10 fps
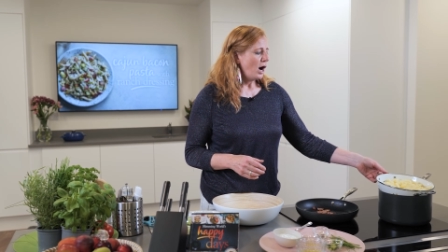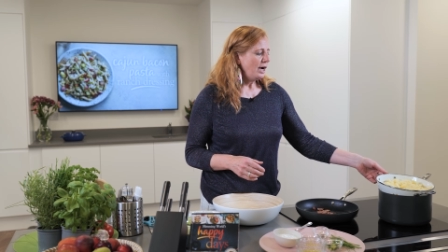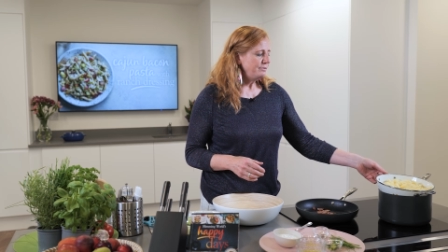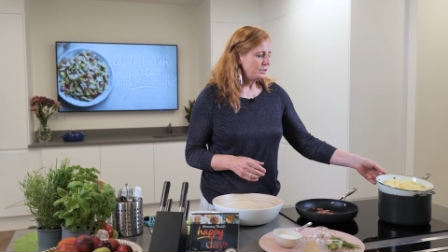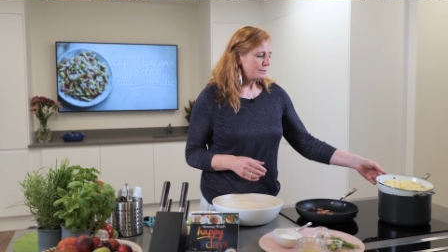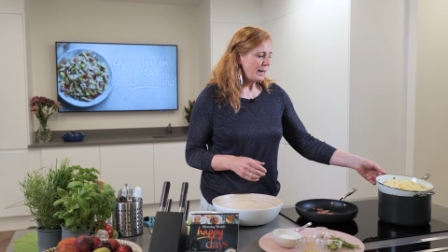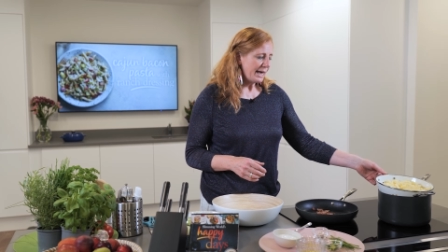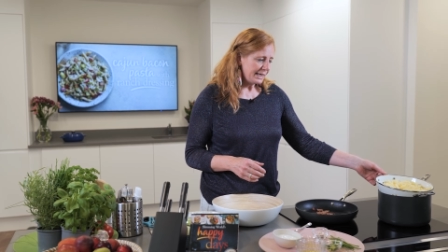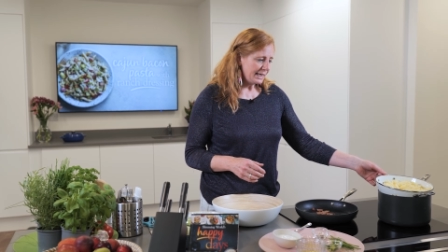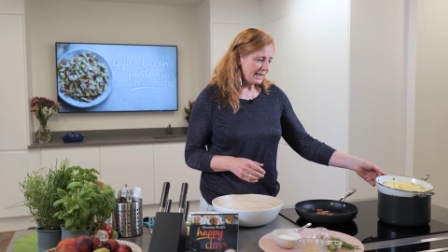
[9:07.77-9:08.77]
I've used
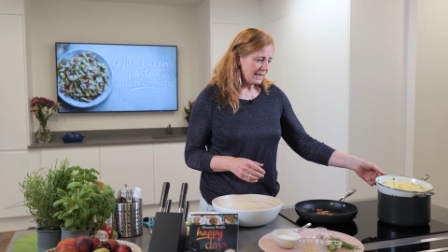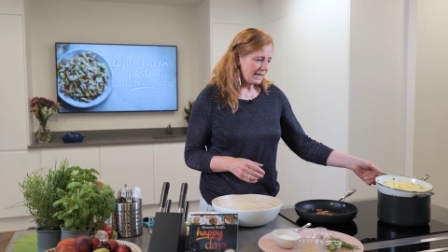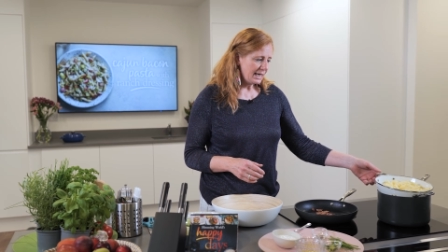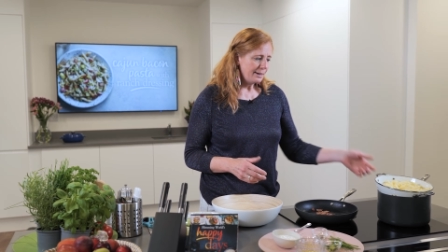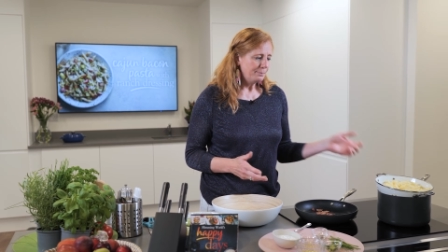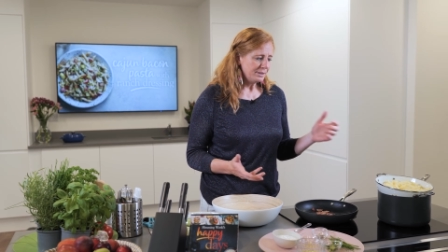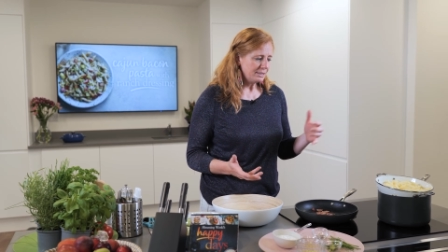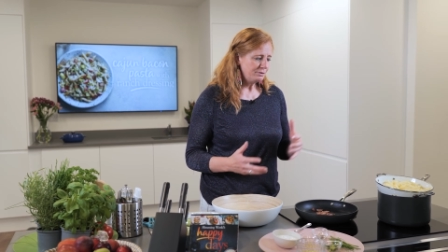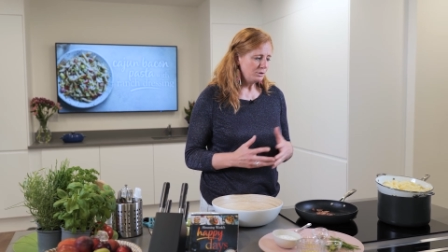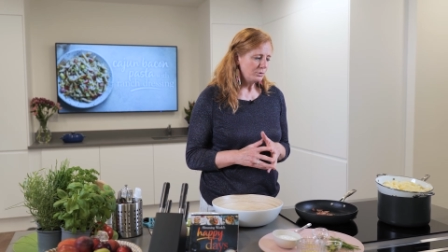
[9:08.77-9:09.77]
penne here,
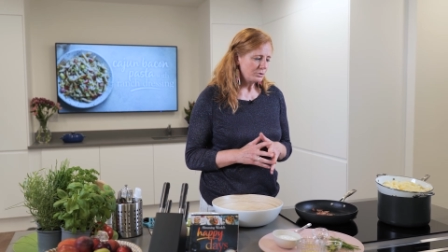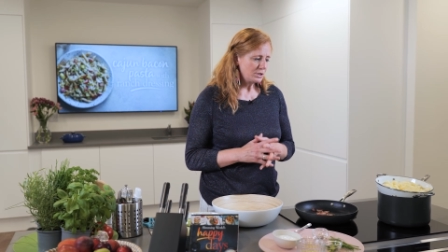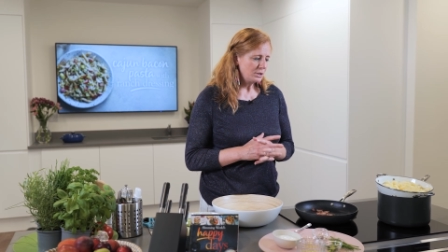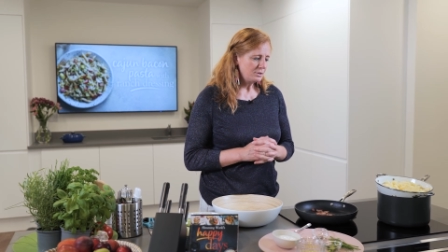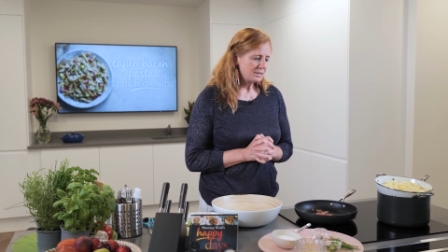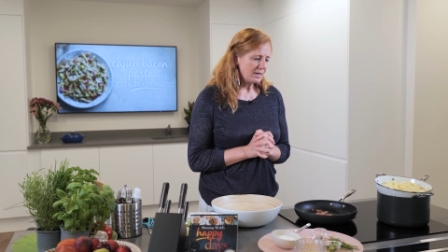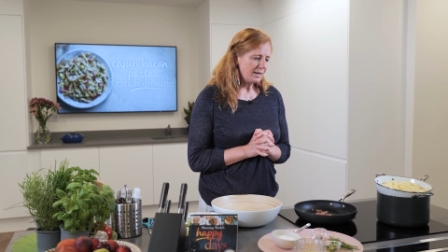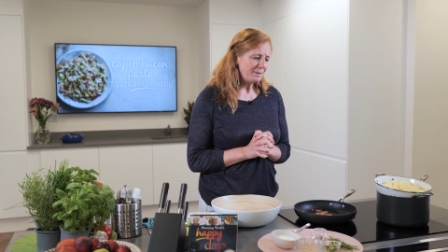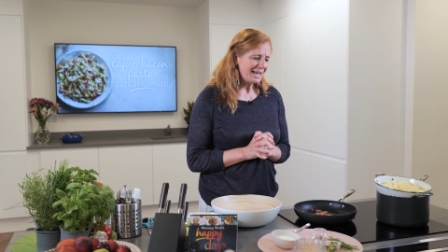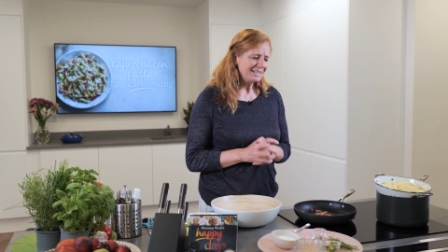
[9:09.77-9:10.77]
but if you want to use
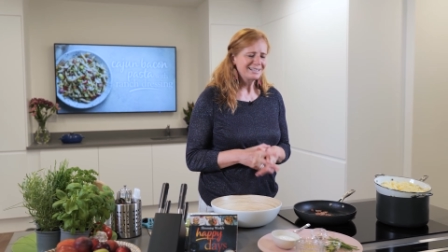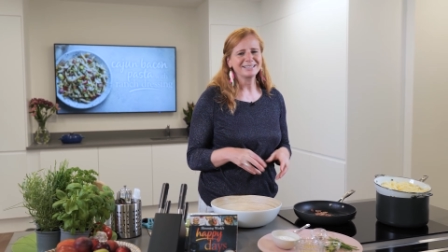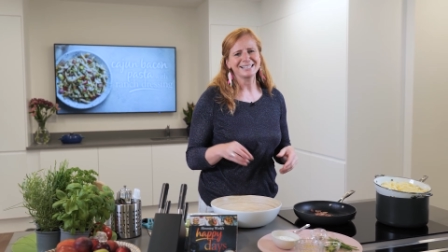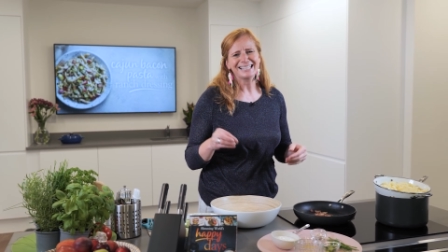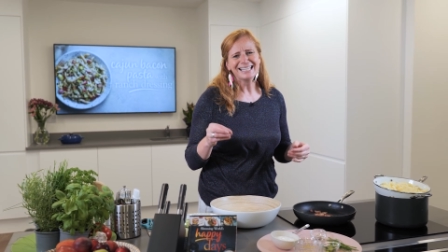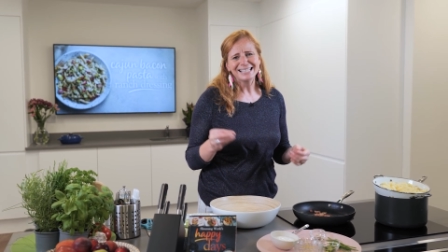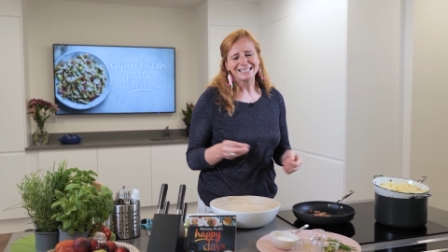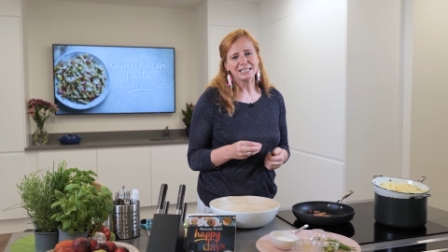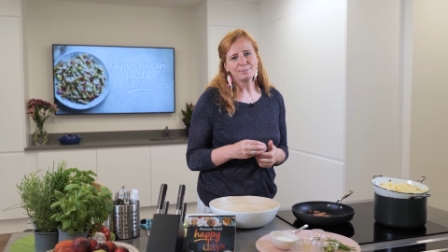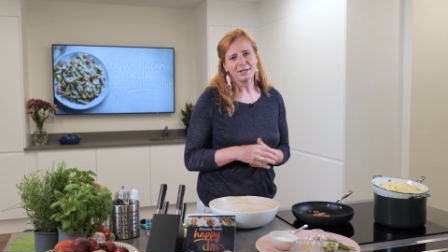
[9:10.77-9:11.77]
um, anything that's
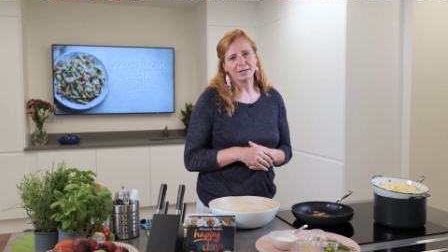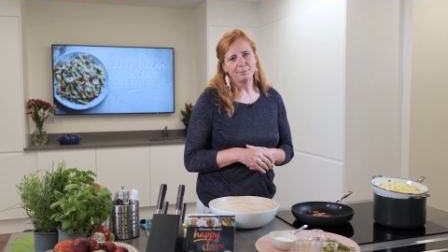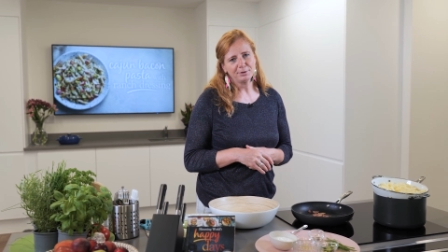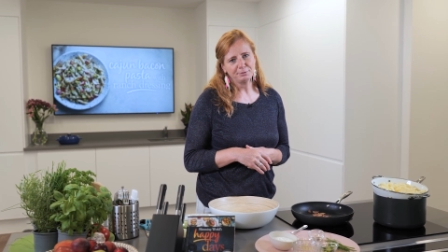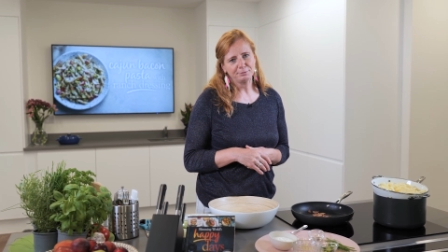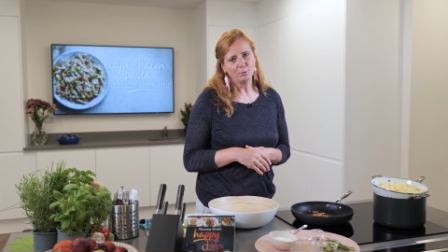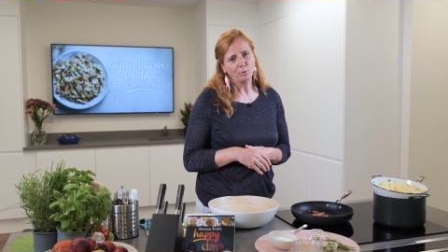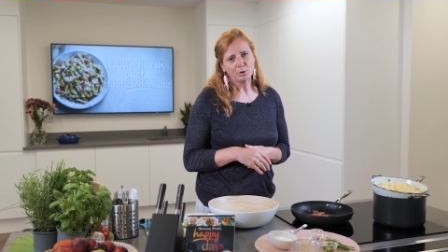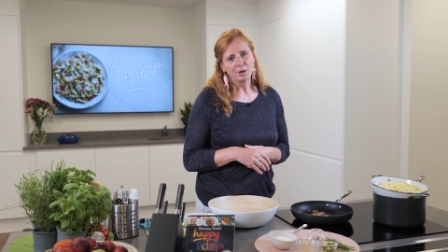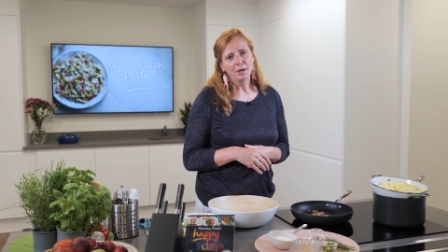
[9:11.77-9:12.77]
easy to pick up with a
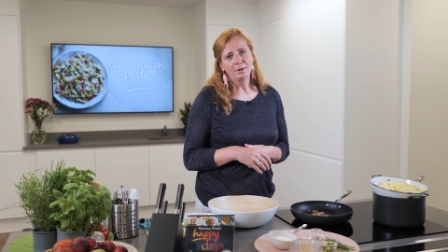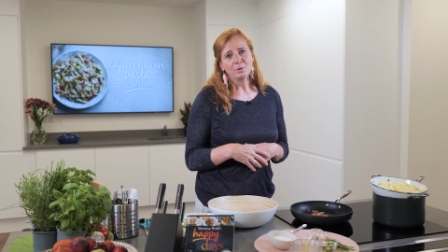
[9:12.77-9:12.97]
fork,